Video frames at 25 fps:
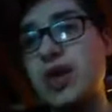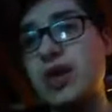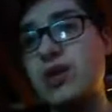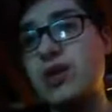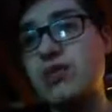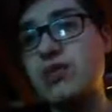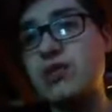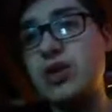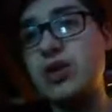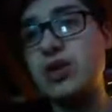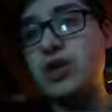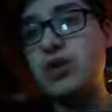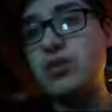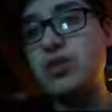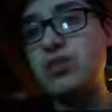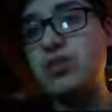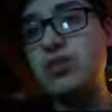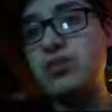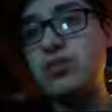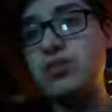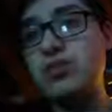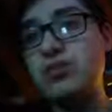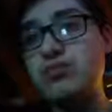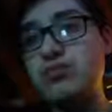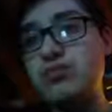I don't
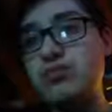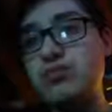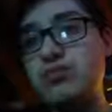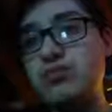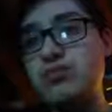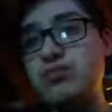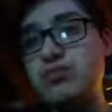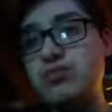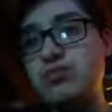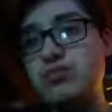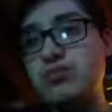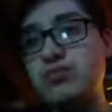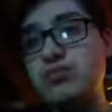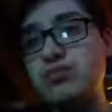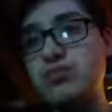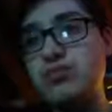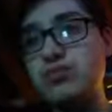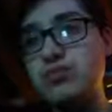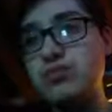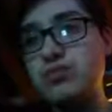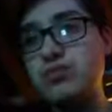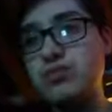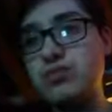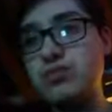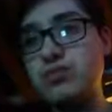know
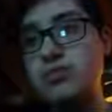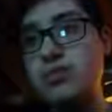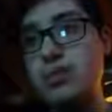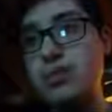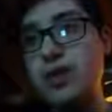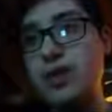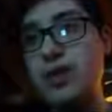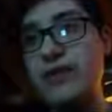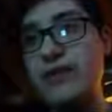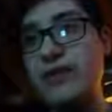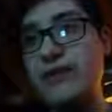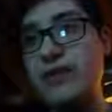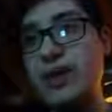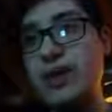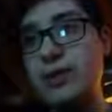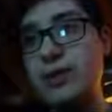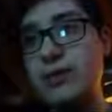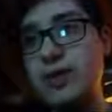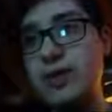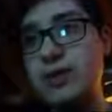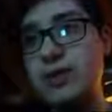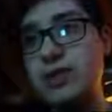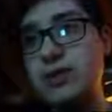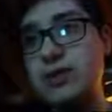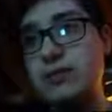if
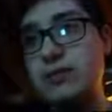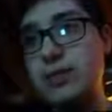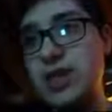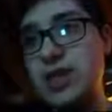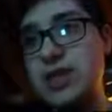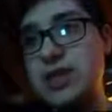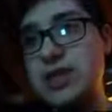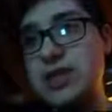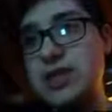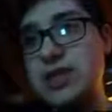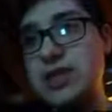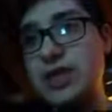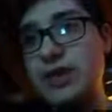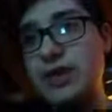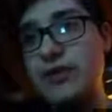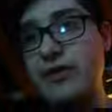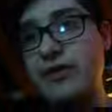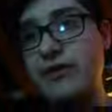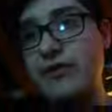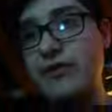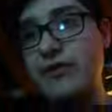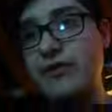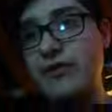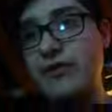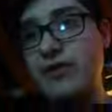I went to
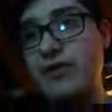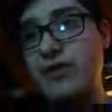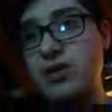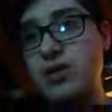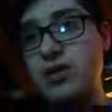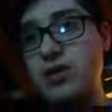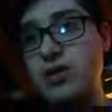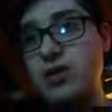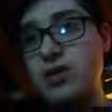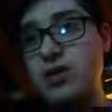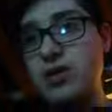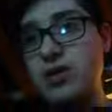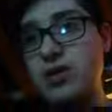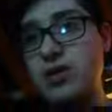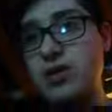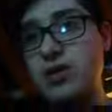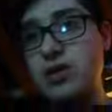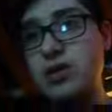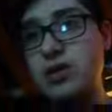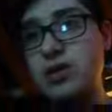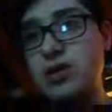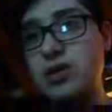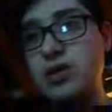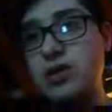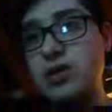myself.
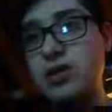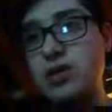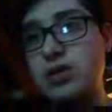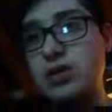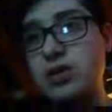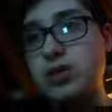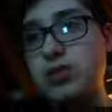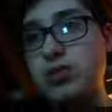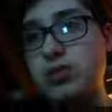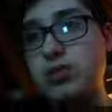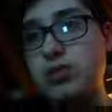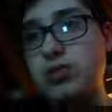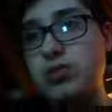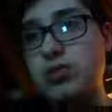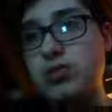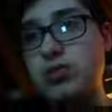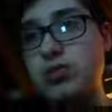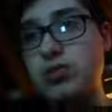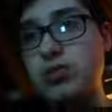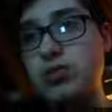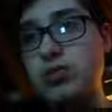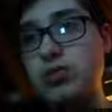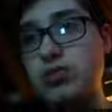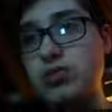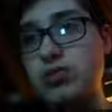It,
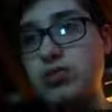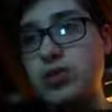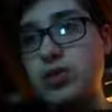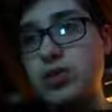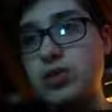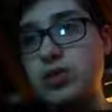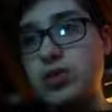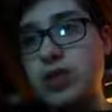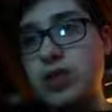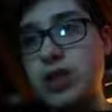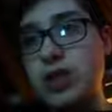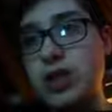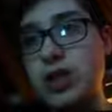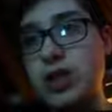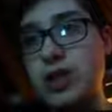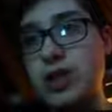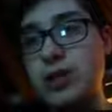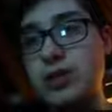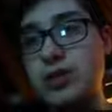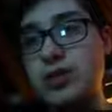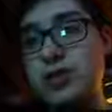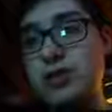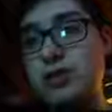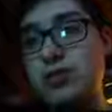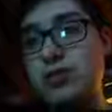usually
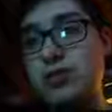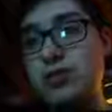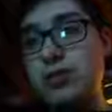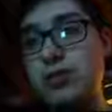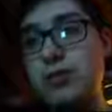the.